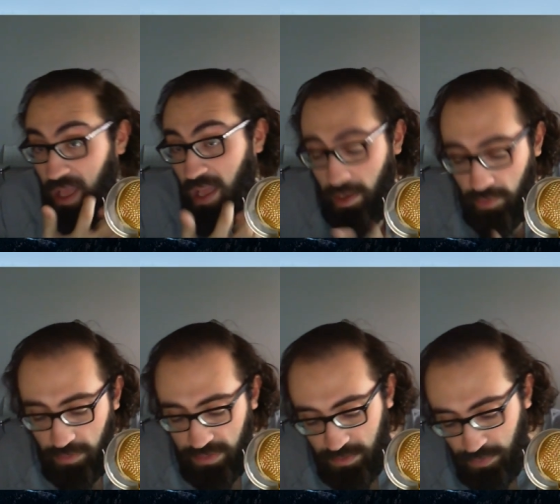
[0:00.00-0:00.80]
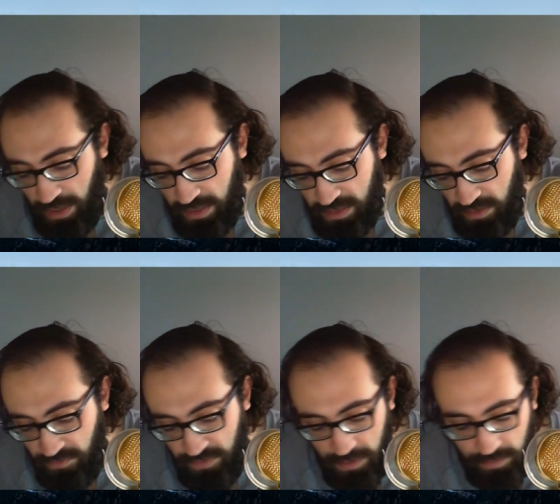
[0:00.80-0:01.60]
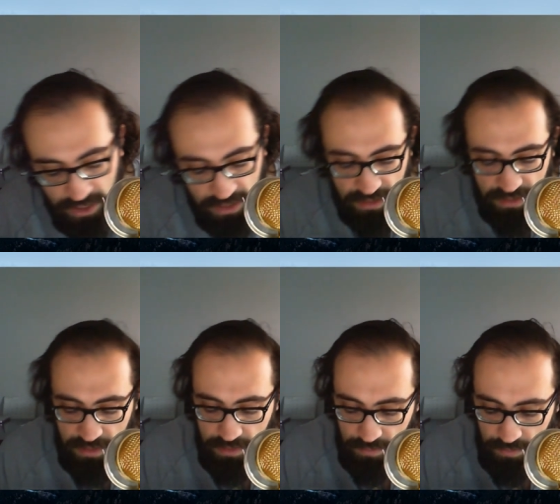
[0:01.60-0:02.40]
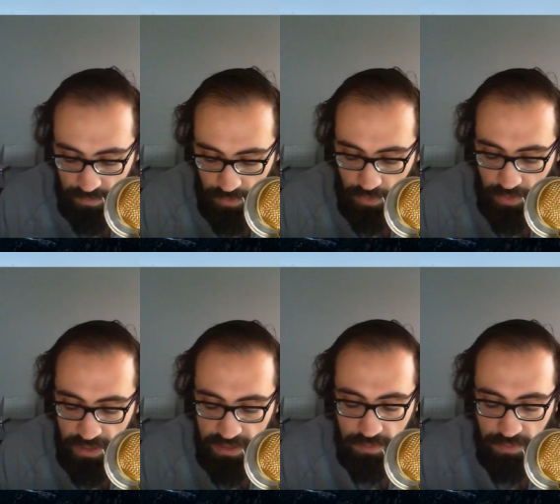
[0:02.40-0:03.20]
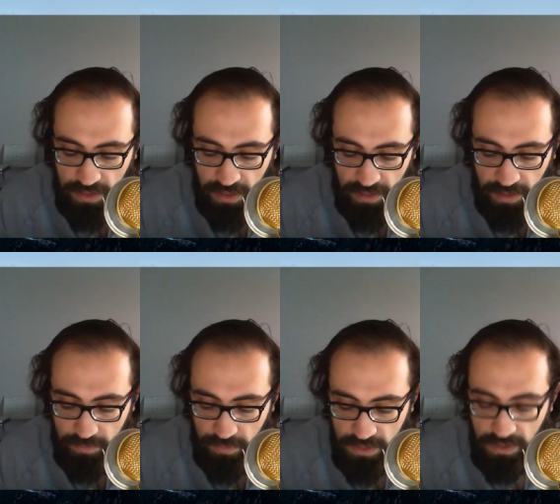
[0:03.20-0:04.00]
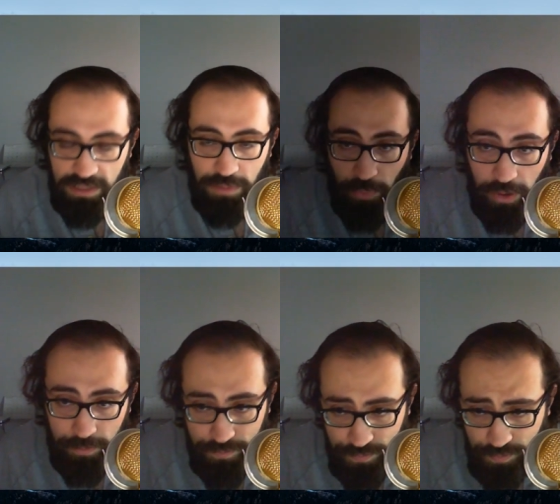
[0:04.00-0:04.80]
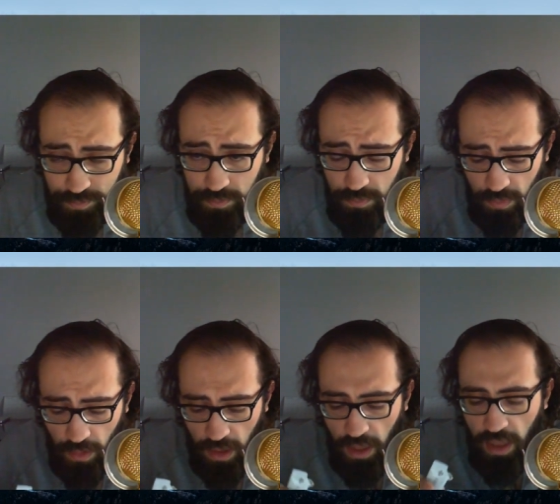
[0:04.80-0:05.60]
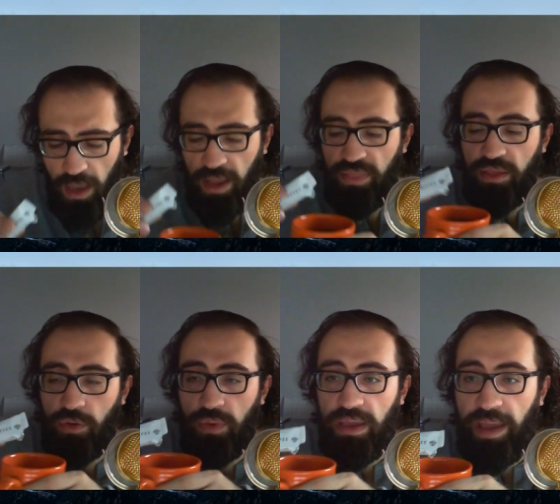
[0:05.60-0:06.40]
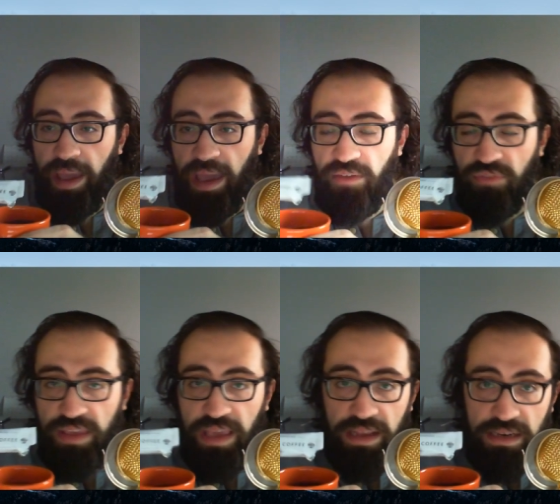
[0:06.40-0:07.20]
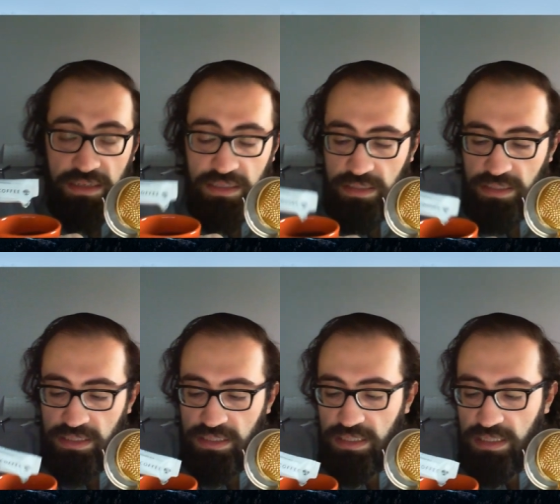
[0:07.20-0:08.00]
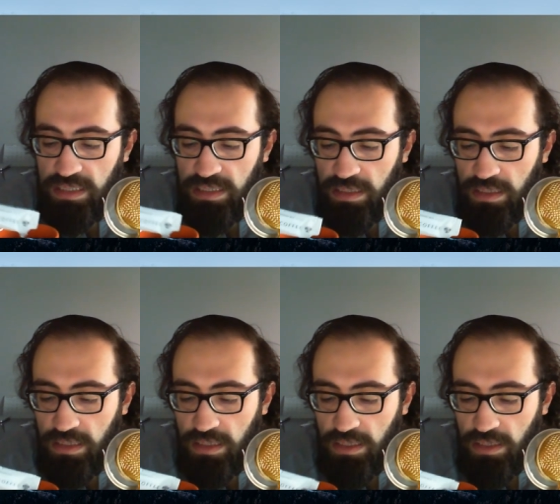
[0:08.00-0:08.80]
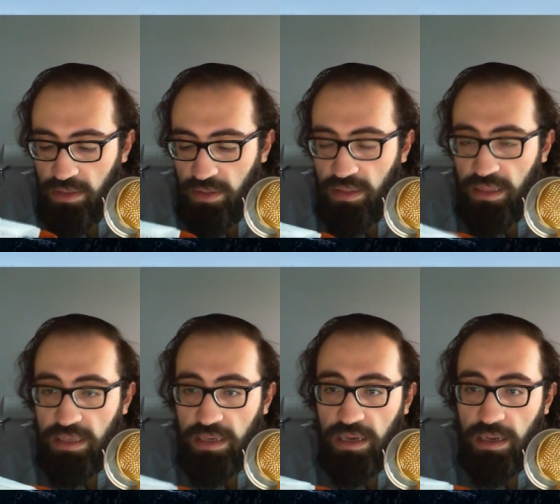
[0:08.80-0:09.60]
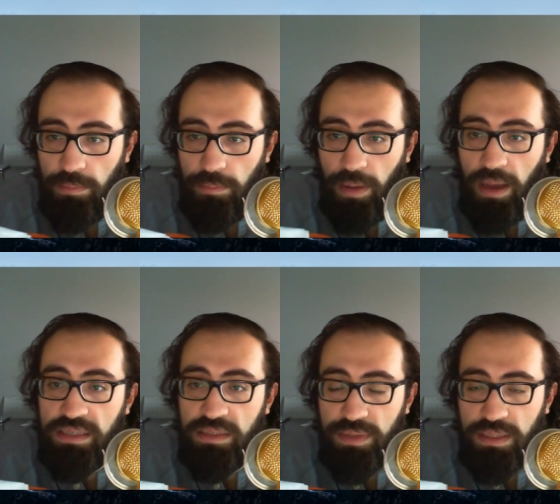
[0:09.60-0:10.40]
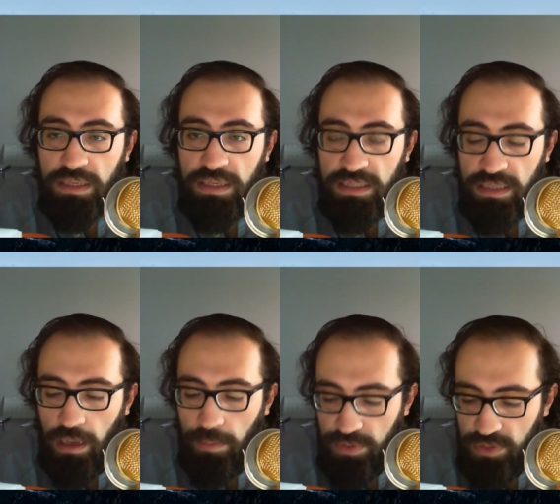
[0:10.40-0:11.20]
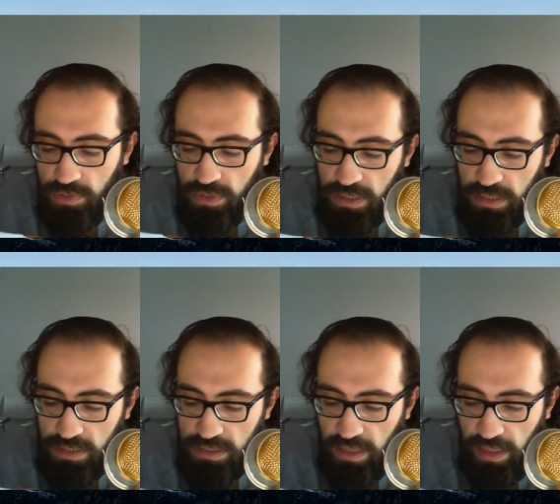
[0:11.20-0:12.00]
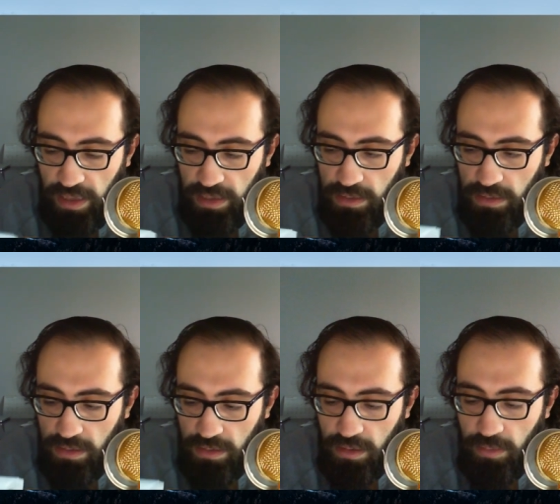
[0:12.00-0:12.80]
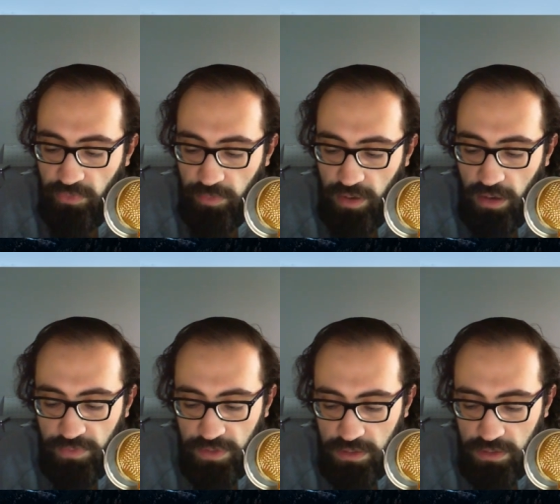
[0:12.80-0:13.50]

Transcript: I wouldn't be surprised if some genius created something like that. So that's my point. I think we have yet to see the possibilities and opportunities that come from coffee.